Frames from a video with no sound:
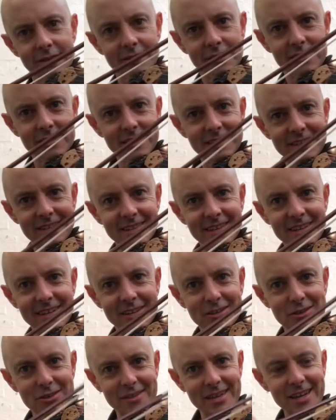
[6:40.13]
this is the
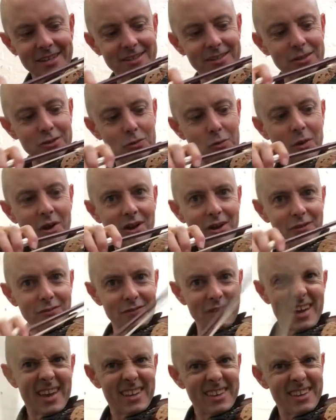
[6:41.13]
2012.
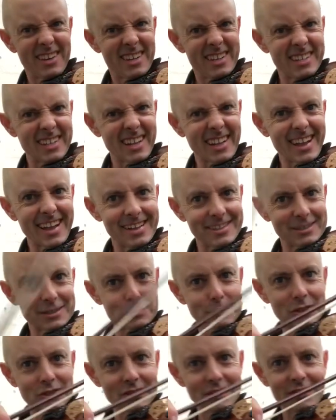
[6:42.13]
You can tell Alice
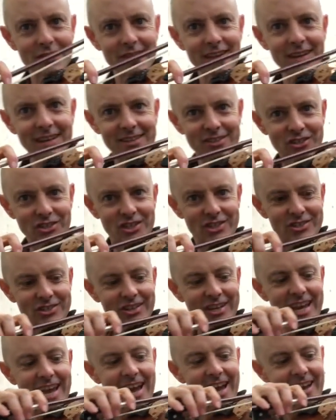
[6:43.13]
which you think she should
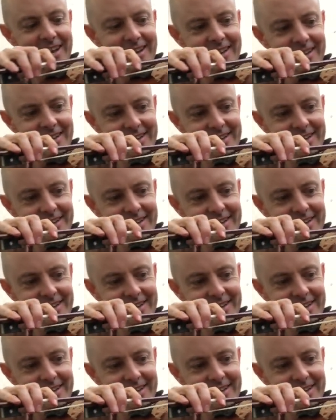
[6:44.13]
get.